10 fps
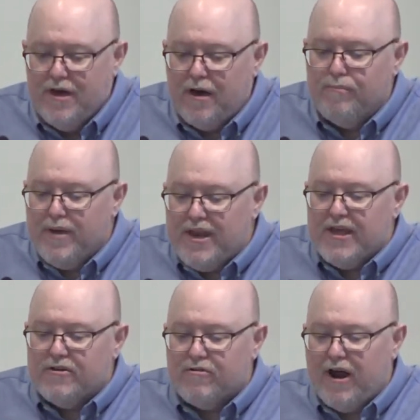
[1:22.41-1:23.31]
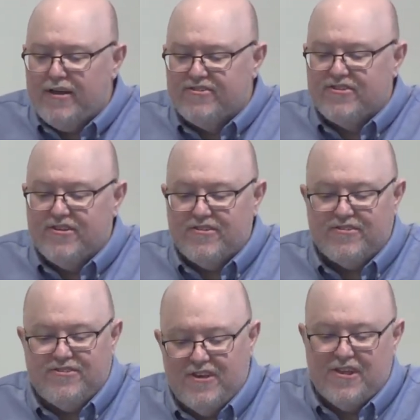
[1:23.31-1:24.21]
a mini
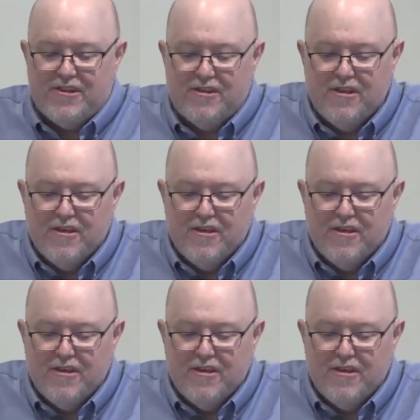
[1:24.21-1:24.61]
crisis, and